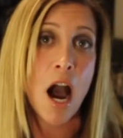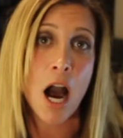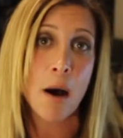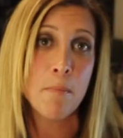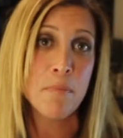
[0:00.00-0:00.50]

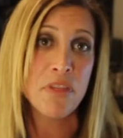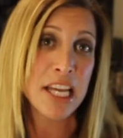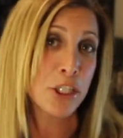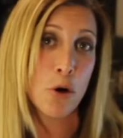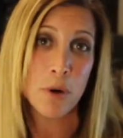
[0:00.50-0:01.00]
um,
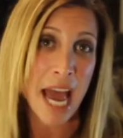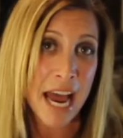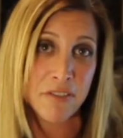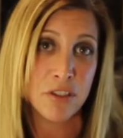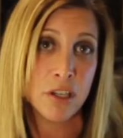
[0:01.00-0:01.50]
that don't
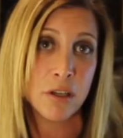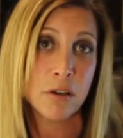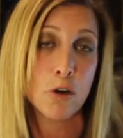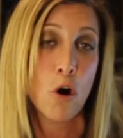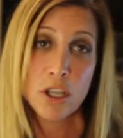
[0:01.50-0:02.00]
have
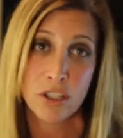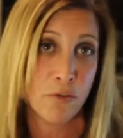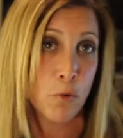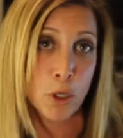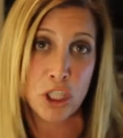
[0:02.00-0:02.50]
to cost a
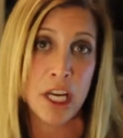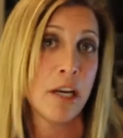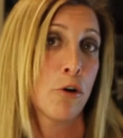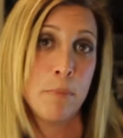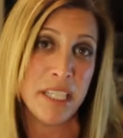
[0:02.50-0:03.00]

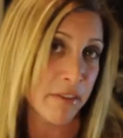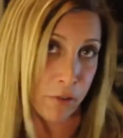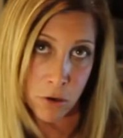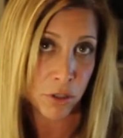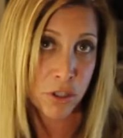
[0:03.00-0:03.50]
fortune or be
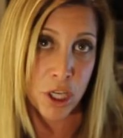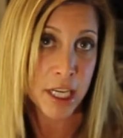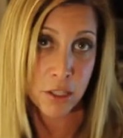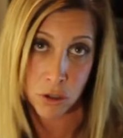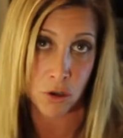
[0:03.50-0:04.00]
difficult
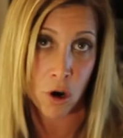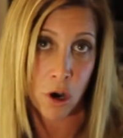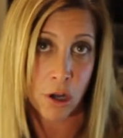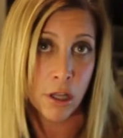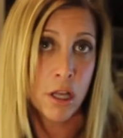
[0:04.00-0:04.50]
to
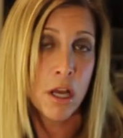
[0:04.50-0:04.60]
install.